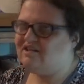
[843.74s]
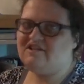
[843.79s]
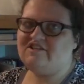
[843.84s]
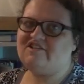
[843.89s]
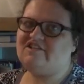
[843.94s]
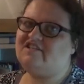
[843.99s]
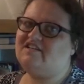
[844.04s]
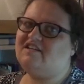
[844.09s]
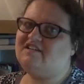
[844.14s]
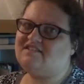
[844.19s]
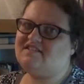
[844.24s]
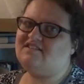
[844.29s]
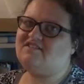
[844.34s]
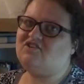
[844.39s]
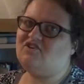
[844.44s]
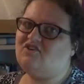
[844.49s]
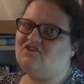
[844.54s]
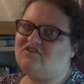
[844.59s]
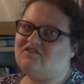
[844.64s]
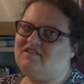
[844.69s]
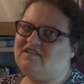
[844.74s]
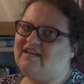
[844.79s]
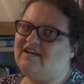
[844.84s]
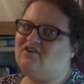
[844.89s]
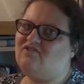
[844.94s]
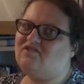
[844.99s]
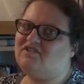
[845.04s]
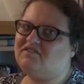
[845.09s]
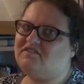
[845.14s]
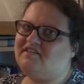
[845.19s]
She doesn't talk
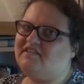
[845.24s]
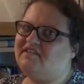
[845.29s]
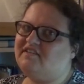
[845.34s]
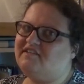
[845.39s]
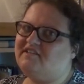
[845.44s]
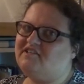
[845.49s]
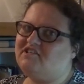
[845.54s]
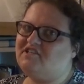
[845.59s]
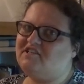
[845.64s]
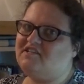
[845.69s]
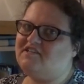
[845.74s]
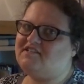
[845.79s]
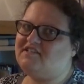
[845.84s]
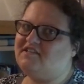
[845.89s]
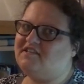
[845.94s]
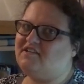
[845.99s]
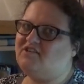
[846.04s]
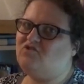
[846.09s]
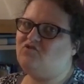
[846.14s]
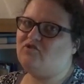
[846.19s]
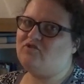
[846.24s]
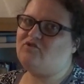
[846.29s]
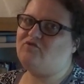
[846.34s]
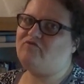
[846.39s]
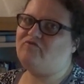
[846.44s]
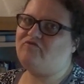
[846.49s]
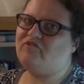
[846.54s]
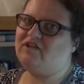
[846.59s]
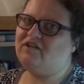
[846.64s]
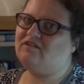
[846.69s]
down to kids. She doesn't ignore their
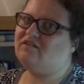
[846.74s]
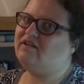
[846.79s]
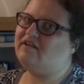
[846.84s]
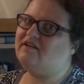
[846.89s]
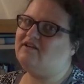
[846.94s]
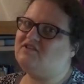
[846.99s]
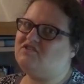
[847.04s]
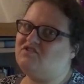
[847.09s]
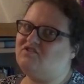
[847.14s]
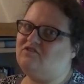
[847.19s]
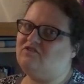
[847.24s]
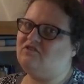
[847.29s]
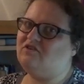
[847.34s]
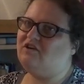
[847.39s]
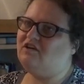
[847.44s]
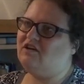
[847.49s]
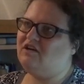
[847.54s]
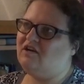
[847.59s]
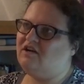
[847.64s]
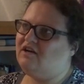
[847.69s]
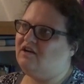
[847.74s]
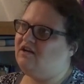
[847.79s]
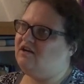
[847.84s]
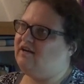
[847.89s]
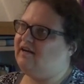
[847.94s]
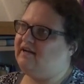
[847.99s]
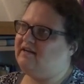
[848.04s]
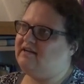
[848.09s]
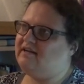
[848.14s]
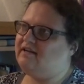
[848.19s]
feelings or
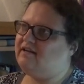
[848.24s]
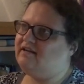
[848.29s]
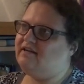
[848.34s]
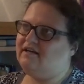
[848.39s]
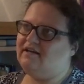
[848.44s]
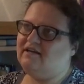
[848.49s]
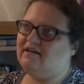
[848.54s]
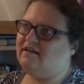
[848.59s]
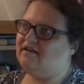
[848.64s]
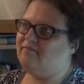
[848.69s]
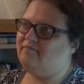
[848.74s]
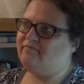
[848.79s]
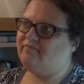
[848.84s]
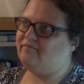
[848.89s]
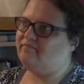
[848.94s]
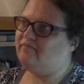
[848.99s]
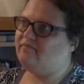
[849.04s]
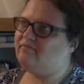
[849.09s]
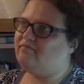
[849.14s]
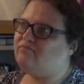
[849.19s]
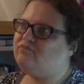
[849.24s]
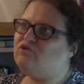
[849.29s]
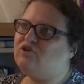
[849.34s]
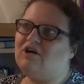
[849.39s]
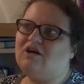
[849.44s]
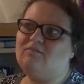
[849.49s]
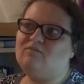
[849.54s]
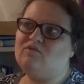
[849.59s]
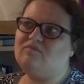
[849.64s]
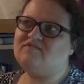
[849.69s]
any uh,
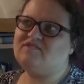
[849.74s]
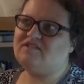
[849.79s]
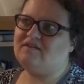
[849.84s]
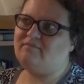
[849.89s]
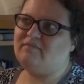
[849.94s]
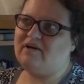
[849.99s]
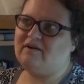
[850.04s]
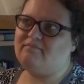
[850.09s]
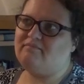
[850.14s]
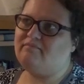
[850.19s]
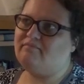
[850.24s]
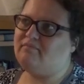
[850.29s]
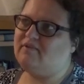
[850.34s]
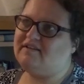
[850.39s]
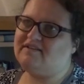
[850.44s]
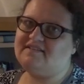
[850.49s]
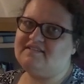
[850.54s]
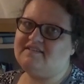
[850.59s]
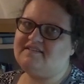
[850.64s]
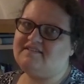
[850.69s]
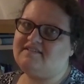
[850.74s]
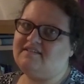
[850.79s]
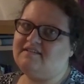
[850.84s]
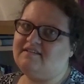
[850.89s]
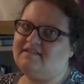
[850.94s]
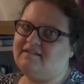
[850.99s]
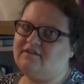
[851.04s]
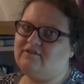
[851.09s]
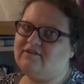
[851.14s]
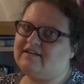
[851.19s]
problems that might exist
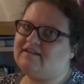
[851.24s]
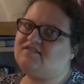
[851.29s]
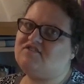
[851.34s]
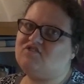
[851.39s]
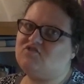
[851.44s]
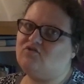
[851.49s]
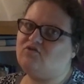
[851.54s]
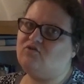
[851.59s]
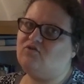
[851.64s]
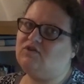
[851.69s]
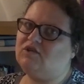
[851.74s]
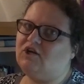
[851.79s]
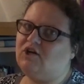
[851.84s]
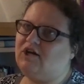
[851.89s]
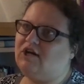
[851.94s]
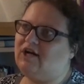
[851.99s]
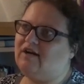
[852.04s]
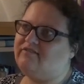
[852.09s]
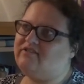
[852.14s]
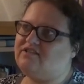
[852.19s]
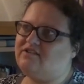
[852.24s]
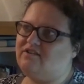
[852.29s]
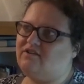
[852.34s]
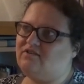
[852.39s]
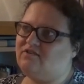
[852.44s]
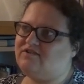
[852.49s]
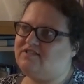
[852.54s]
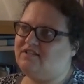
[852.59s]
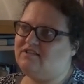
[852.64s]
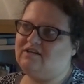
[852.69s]
in their external lives. You know,
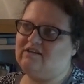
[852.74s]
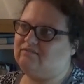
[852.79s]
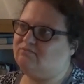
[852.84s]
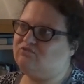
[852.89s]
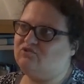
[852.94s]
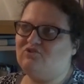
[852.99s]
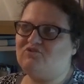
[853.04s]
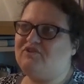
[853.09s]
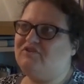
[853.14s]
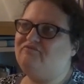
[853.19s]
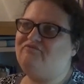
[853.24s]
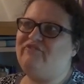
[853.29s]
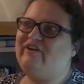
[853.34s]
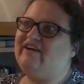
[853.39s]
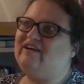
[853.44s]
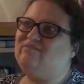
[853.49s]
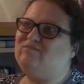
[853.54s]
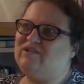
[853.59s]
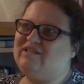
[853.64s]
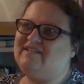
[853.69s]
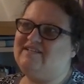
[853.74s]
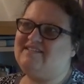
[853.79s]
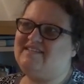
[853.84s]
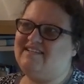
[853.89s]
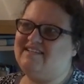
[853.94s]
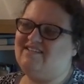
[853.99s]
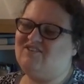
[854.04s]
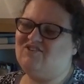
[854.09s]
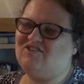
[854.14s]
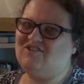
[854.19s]
there's a lot of broken families
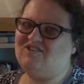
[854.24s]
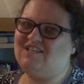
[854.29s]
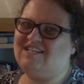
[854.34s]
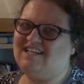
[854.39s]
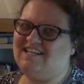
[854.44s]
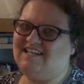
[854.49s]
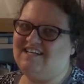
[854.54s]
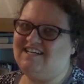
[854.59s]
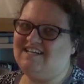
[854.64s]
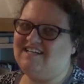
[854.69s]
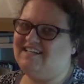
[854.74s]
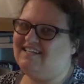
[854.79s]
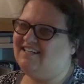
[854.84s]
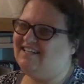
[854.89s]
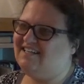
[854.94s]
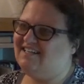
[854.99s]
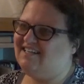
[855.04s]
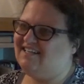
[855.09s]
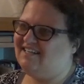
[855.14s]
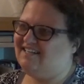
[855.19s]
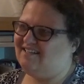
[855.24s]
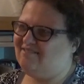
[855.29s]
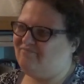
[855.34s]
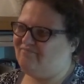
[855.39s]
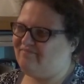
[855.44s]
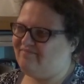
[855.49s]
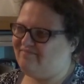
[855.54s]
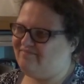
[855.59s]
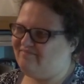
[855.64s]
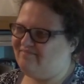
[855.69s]
in her uh,
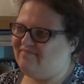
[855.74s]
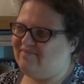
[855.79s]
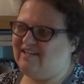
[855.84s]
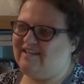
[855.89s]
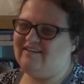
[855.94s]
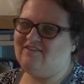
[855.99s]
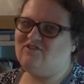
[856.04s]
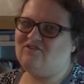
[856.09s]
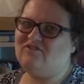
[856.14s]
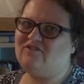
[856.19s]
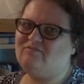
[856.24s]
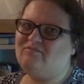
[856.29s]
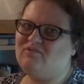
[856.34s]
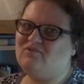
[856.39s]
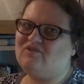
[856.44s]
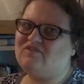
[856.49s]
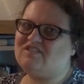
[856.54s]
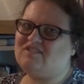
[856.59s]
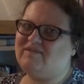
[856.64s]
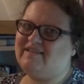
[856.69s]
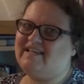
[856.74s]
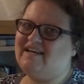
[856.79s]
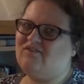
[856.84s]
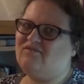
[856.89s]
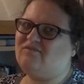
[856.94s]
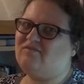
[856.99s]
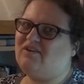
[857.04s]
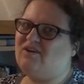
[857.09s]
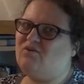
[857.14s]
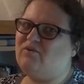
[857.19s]
in her books
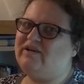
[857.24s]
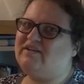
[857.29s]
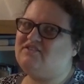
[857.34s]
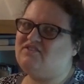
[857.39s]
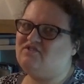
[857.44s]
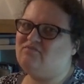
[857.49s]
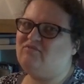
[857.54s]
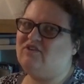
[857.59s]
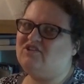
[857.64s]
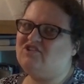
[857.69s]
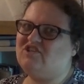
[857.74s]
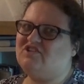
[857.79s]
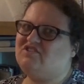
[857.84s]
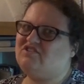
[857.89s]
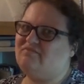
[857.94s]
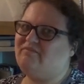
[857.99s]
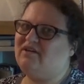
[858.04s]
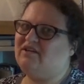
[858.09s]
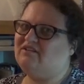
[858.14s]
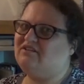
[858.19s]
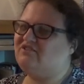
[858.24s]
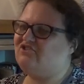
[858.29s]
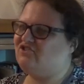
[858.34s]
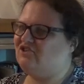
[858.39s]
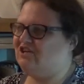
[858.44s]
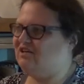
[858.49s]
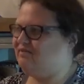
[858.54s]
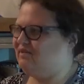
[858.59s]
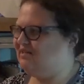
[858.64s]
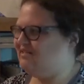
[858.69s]
without going too much into
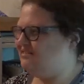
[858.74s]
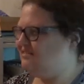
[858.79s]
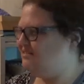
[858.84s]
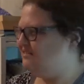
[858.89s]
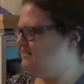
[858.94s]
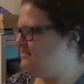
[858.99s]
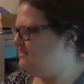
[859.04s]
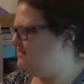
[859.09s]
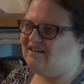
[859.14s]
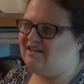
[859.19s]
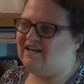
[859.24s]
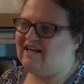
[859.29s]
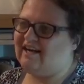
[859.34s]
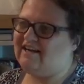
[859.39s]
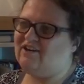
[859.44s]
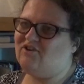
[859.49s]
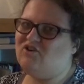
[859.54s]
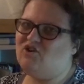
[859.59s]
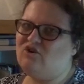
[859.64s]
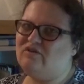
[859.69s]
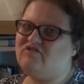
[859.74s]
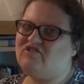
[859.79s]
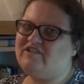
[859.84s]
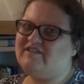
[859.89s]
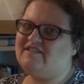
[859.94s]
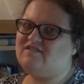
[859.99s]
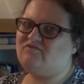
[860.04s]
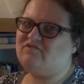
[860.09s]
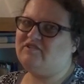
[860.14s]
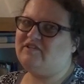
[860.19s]
melodrama. I don't know if
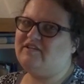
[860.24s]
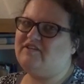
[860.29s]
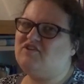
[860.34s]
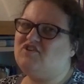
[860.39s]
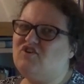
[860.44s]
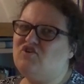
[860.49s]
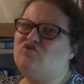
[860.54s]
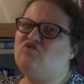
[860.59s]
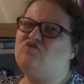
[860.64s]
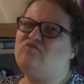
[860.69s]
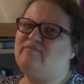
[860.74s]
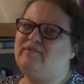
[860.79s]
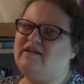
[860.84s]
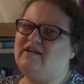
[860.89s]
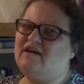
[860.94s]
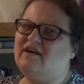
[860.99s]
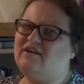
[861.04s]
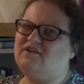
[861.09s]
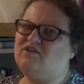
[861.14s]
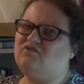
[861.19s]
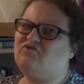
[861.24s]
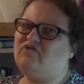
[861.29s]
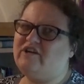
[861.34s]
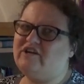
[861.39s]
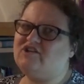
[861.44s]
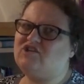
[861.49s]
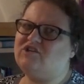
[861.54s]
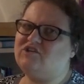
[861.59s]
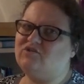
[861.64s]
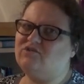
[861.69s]
she's really known beyond a
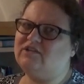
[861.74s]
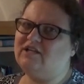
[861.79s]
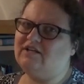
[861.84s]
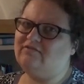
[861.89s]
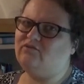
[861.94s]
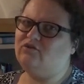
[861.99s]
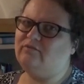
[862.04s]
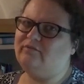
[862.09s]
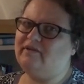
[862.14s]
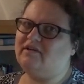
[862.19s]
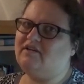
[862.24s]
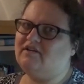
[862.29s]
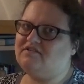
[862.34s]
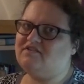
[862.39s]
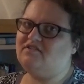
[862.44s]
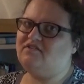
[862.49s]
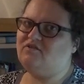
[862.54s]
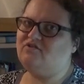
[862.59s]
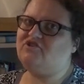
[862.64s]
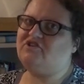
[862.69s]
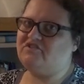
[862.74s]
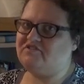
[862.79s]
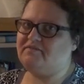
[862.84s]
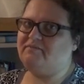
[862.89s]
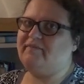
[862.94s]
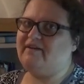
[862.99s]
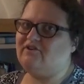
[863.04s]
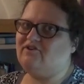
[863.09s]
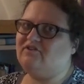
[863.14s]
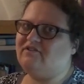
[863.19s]
regional level because, you know, she's a
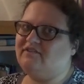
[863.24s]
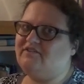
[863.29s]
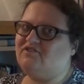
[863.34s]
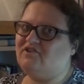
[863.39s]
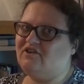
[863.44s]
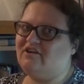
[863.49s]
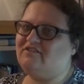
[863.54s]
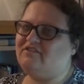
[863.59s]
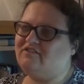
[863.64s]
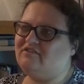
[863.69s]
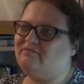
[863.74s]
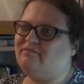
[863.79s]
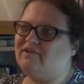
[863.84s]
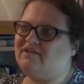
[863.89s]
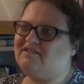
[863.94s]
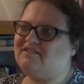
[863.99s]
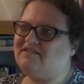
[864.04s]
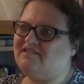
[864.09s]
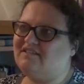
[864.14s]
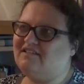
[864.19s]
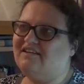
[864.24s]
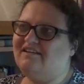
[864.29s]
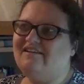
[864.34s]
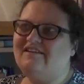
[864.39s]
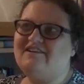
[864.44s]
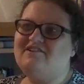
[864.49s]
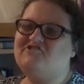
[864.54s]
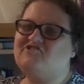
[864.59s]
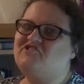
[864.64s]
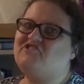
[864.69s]
Maryland author, but uh,
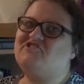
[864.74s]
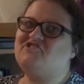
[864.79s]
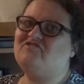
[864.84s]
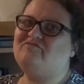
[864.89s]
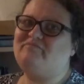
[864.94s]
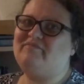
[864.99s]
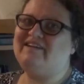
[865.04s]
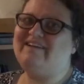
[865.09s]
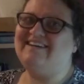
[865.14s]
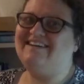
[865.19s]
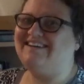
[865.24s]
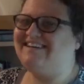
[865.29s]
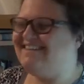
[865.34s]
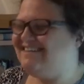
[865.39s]
she should be.